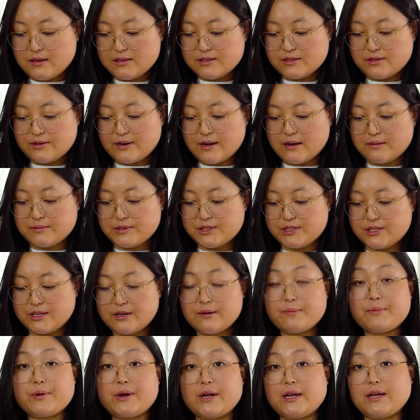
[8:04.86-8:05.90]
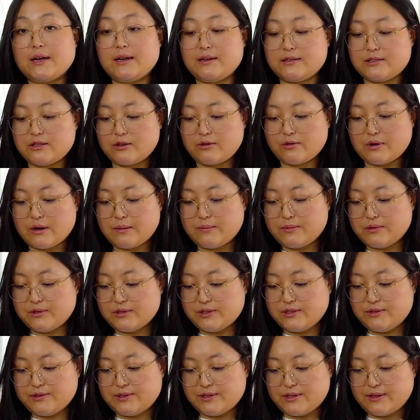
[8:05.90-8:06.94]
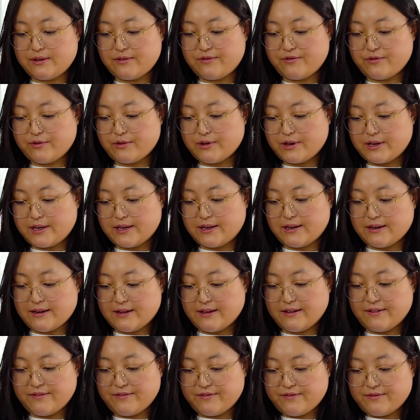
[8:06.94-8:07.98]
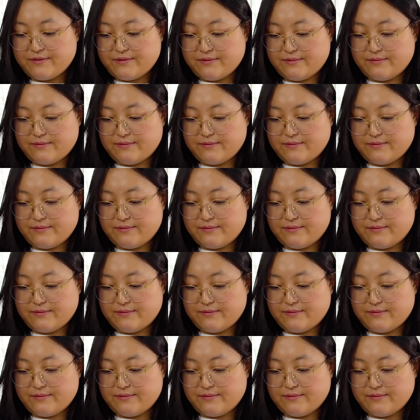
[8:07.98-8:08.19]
So now I'm just gonna break it into crumbles using a fork and knife.